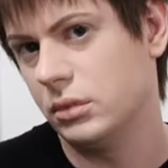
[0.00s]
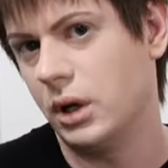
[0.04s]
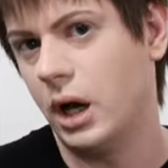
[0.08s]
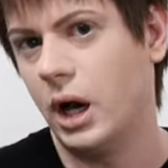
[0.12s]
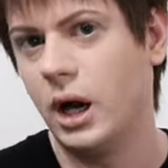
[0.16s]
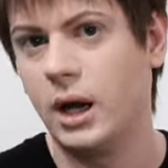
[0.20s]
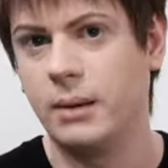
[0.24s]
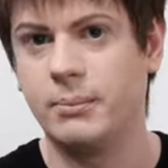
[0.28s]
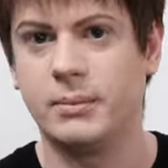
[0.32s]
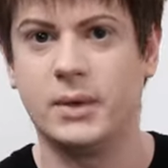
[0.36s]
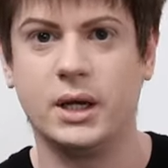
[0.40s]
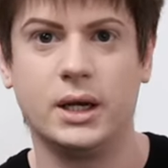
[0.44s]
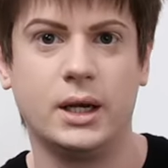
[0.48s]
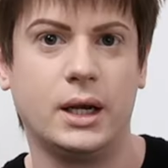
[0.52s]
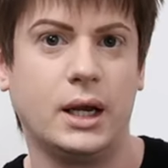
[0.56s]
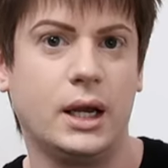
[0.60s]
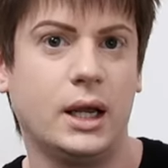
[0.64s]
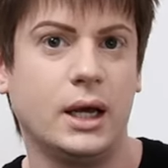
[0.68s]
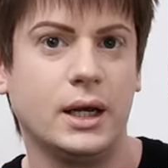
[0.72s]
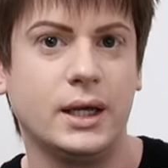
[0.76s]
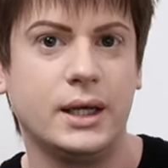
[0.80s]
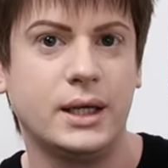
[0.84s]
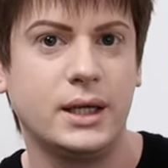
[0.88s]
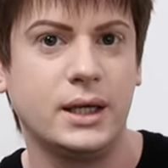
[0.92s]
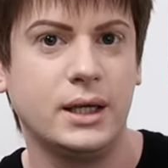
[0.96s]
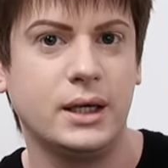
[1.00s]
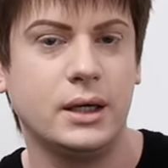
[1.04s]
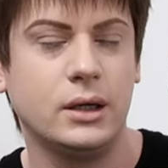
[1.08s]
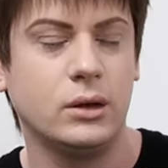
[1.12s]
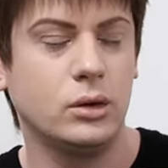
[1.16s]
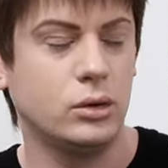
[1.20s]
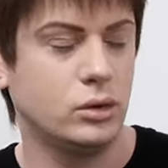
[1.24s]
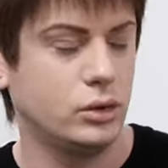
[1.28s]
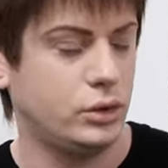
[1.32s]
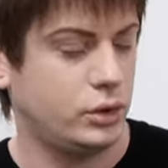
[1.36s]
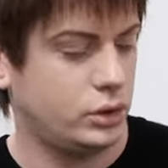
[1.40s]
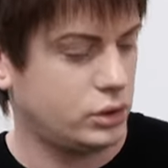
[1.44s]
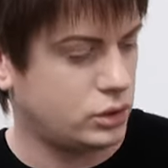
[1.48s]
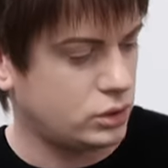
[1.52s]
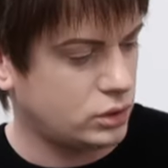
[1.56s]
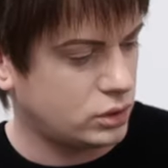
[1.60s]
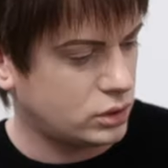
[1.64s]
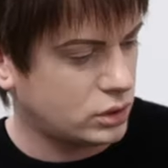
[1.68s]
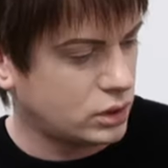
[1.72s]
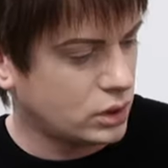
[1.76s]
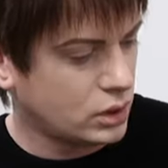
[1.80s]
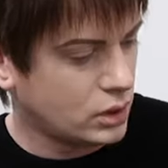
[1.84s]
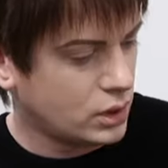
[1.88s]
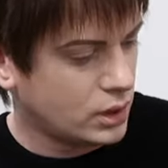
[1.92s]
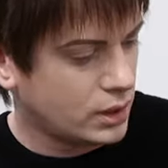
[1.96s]
I'm gonna like it or
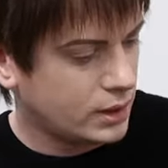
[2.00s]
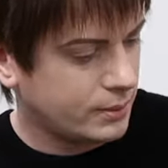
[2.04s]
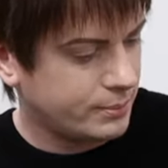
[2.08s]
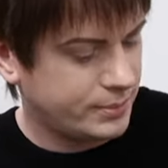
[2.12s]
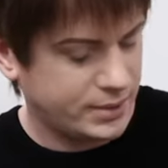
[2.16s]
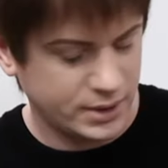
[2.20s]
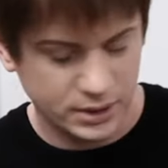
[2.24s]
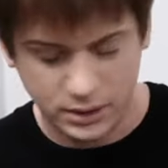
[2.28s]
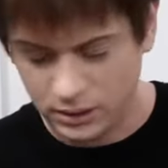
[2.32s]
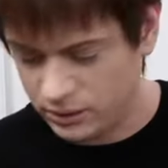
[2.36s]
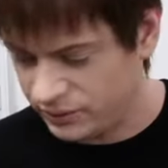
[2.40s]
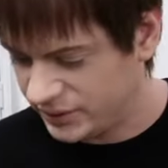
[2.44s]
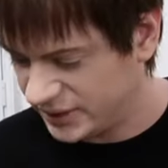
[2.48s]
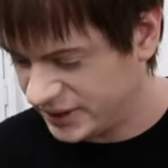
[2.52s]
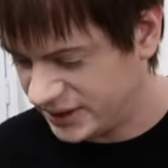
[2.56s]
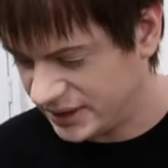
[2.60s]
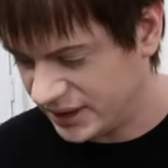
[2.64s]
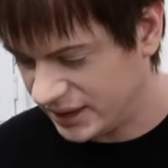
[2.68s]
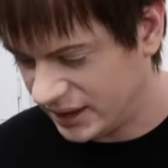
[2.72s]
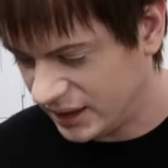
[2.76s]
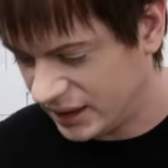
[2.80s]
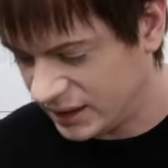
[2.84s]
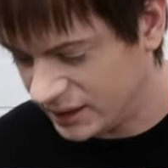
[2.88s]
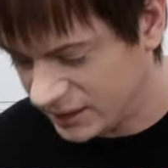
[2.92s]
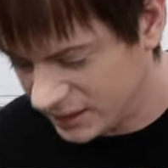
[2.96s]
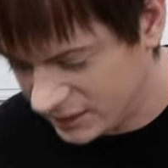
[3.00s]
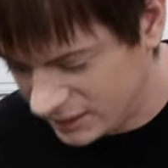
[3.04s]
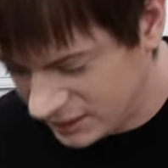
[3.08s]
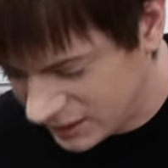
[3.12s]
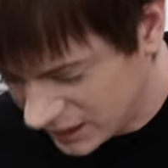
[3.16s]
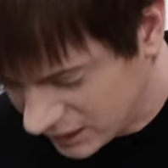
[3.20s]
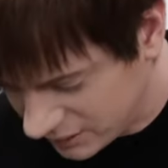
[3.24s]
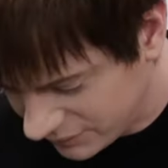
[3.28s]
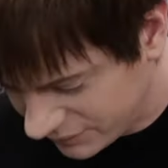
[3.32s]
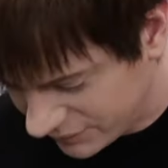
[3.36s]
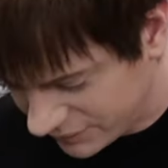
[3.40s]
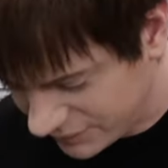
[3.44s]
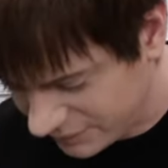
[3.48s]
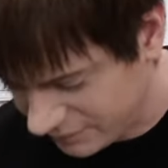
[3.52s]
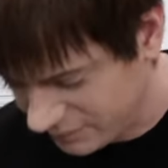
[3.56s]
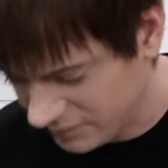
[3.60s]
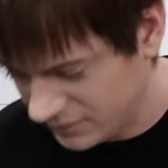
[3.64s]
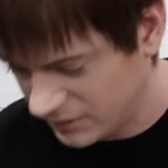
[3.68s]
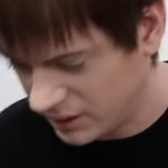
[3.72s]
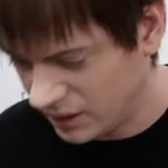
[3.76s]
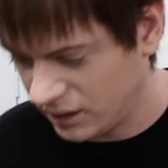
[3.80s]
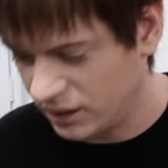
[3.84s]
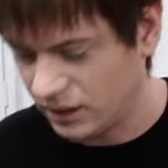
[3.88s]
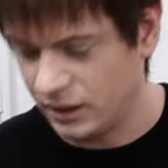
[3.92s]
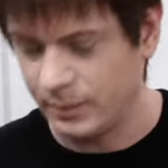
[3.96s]
not, but obviously I love
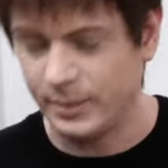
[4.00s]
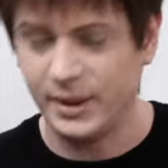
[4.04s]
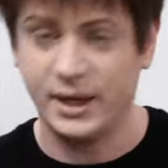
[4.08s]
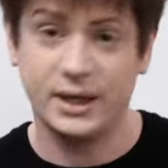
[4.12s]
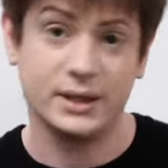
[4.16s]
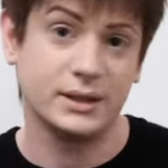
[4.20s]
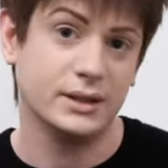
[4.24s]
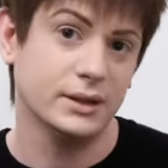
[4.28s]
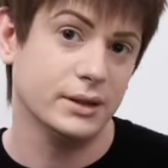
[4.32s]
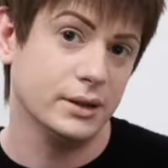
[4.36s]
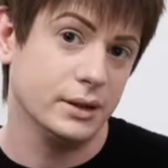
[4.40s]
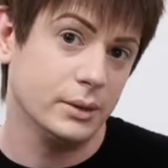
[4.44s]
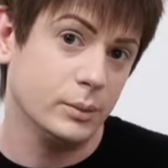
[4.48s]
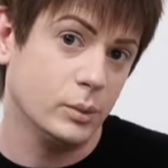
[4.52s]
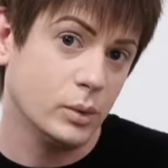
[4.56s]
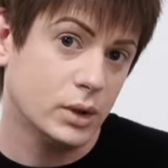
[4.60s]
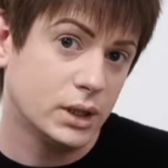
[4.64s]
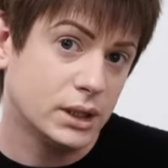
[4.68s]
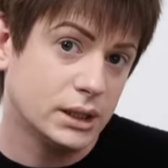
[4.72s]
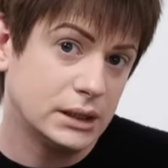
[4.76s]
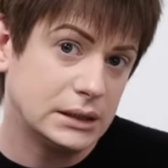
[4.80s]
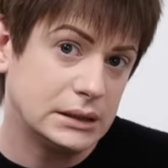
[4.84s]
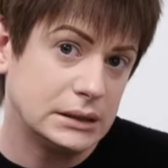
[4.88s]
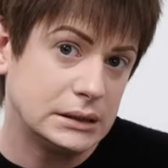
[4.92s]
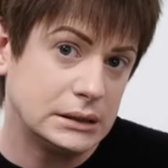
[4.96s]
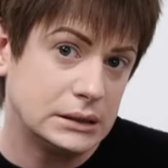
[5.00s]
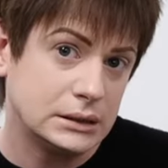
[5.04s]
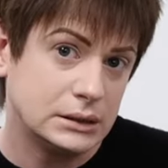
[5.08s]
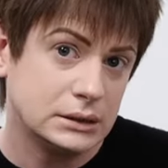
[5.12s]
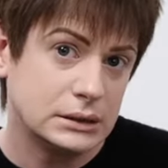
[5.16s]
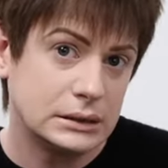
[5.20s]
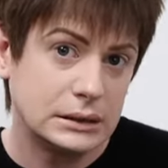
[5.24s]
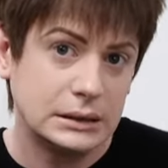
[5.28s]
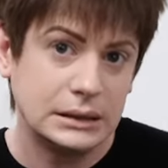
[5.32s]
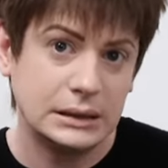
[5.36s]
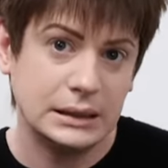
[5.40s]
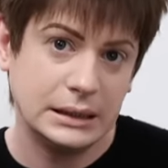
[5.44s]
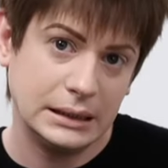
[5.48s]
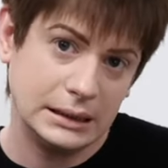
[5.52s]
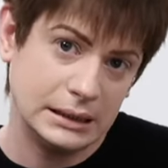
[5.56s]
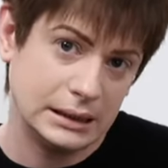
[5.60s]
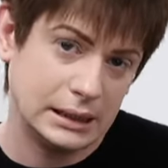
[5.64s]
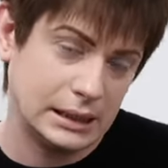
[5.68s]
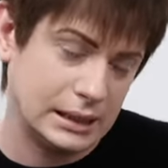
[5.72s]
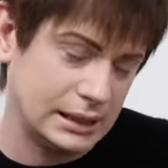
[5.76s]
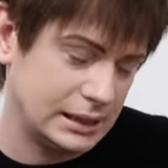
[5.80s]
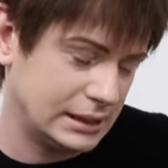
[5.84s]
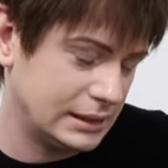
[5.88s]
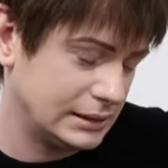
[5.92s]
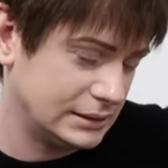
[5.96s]
the Herbag 31,
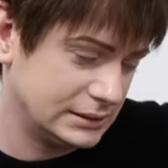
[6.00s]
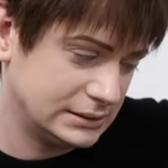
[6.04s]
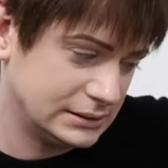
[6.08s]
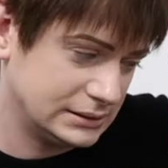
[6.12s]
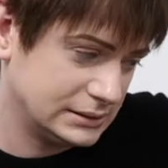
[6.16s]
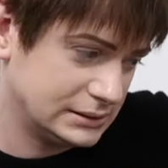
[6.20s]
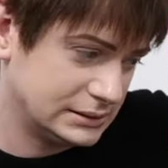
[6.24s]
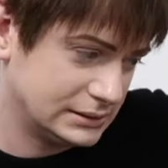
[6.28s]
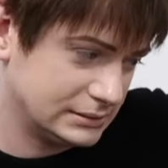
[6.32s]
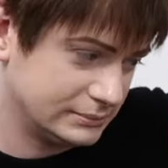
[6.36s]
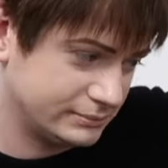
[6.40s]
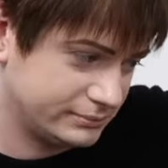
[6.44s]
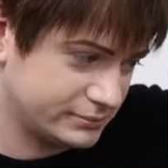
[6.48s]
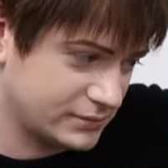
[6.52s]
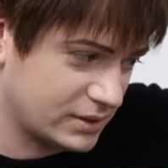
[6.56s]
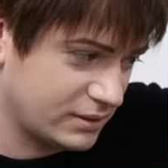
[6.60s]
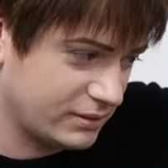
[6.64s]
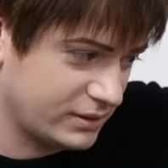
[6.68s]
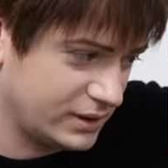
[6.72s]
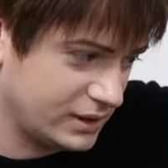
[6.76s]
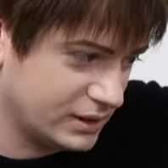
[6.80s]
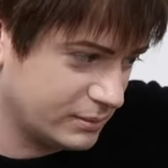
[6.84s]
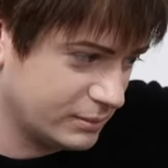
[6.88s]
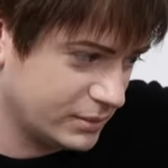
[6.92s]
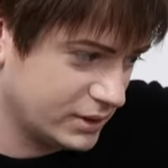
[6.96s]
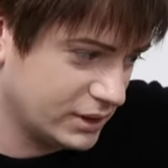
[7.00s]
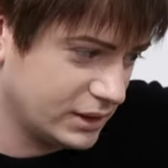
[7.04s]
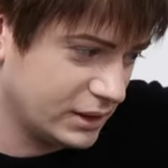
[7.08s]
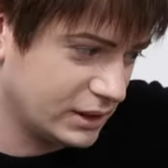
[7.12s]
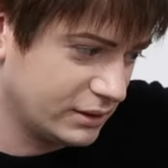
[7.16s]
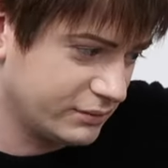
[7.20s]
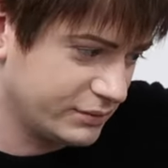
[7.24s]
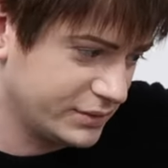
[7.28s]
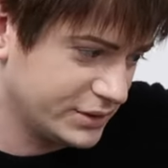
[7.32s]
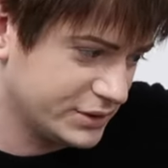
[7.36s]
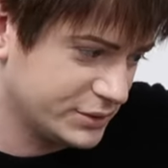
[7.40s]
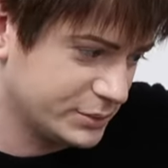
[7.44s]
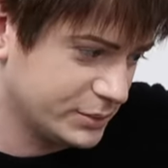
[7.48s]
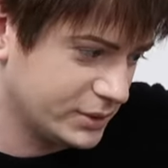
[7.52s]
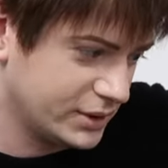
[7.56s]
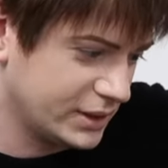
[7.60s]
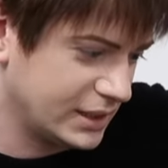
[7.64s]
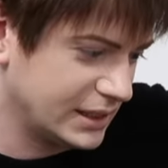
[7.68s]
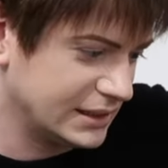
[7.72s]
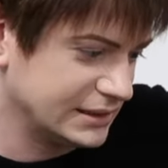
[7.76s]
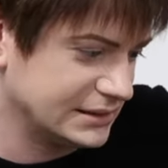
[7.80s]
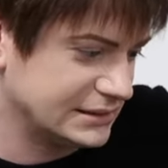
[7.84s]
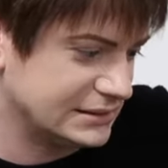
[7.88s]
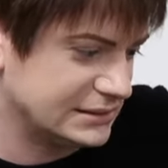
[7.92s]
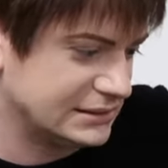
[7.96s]
and I think I'm gonna love this one
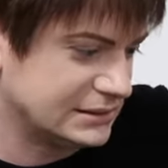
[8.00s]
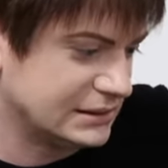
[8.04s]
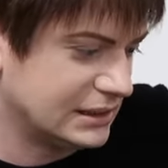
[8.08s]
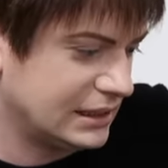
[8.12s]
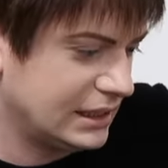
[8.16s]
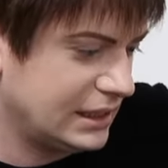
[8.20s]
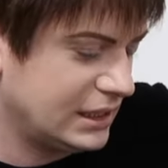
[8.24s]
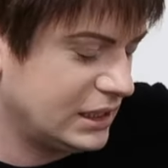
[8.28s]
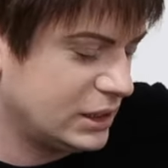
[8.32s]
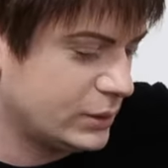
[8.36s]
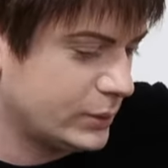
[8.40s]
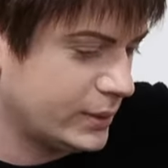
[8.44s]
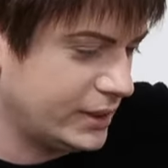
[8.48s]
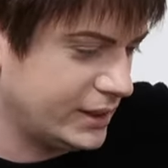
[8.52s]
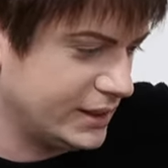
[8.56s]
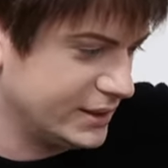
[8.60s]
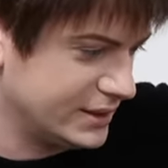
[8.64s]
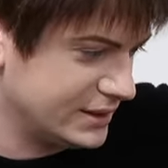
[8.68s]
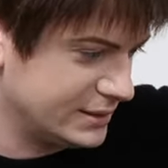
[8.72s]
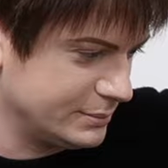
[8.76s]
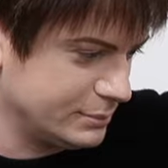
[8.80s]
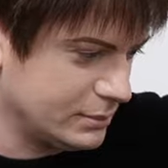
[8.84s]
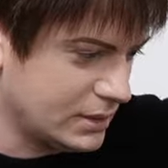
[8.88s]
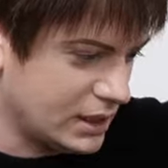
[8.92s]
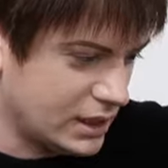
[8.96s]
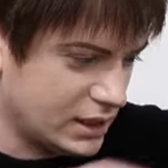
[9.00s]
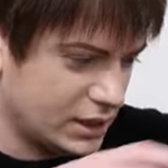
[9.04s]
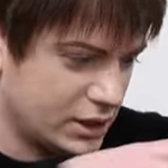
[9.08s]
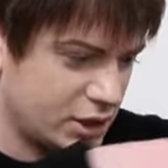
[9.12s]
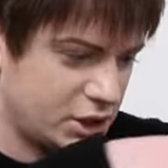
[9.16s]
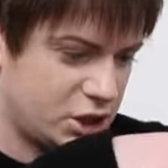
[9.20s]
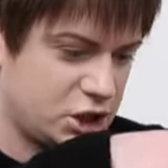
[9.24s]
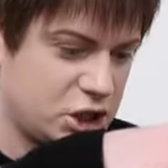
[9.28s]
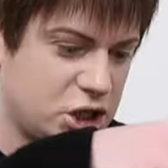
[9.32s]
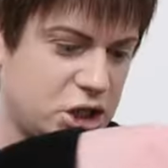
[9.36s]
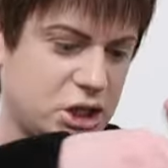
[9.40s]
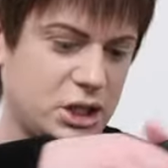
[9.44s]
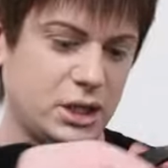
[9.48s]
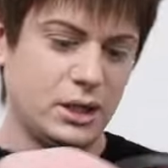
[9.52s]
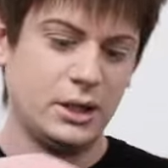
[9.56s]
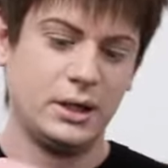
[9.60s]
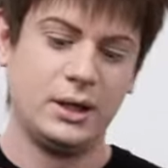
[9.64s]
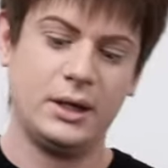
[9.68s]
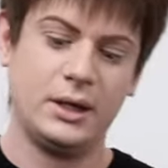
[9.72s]
as equally as much.